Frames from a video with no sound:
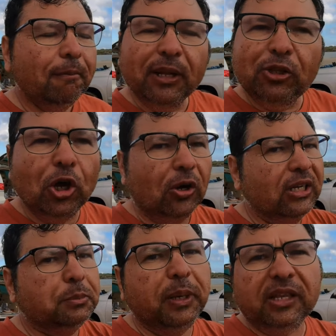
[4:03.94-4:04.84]
But don't
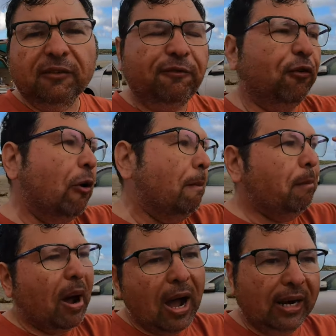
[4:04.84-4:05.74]
expect a full
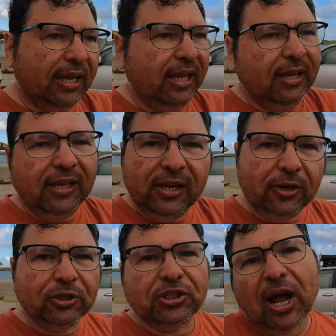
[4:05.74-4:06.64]
body, you
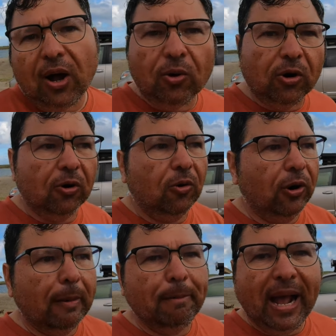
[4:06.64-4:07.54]
know, shower
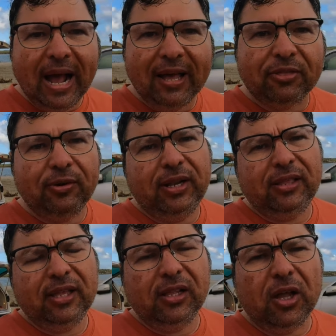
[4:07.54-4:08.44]
or a bath or
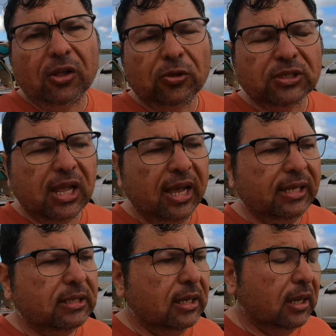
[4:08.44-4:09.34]
anything along those
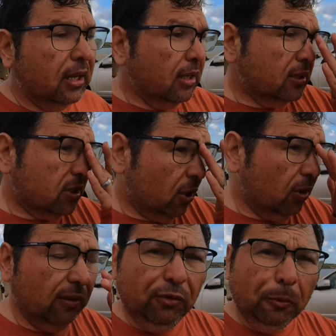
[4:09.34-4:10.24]
lines.
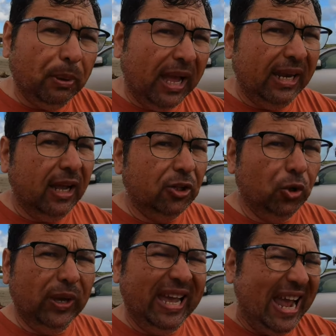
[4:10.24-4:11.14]
So if you're planning on
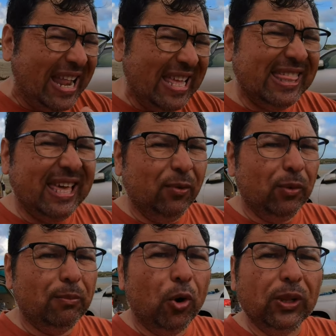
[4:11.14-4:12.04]
doing anything
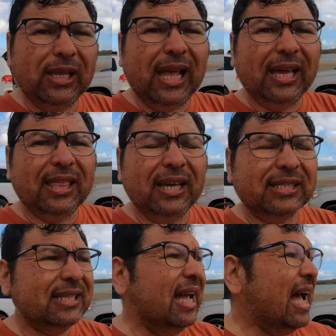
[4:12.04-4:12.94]
remotely like
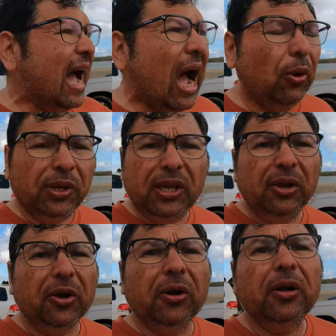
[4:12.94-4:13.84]
this out
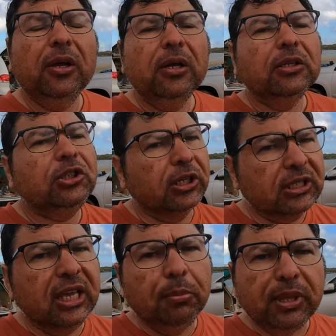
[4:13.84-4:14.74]
here, just
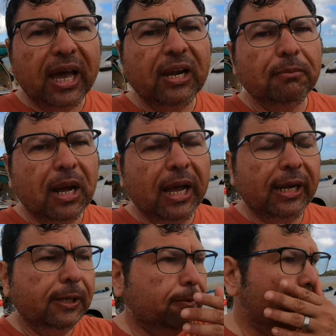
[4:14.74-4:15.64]
keep that in
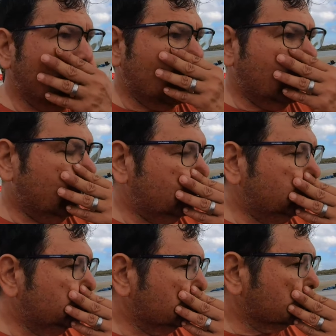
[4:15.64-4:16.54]
mind.
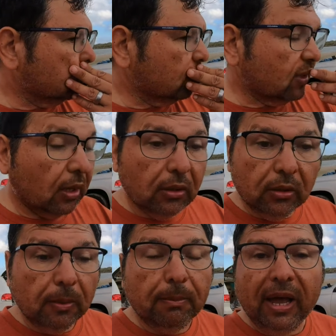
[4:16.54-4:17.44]

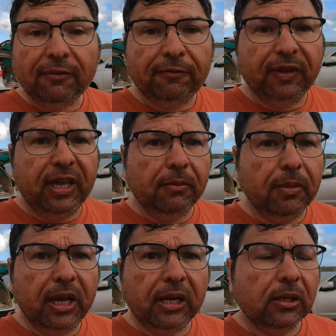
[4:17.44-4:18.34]
My feet,
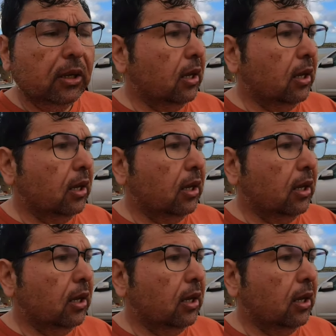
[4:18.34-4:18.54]
man.